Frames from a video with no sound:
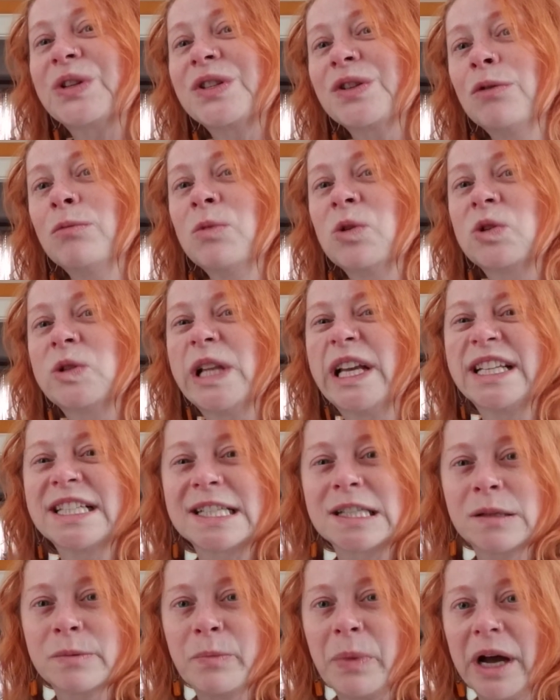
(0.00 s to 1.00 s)
almost like
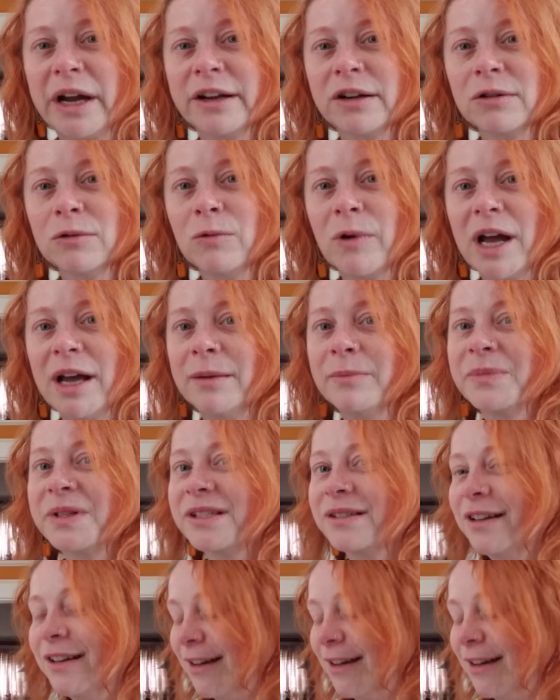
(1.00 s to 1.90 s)
spider webs.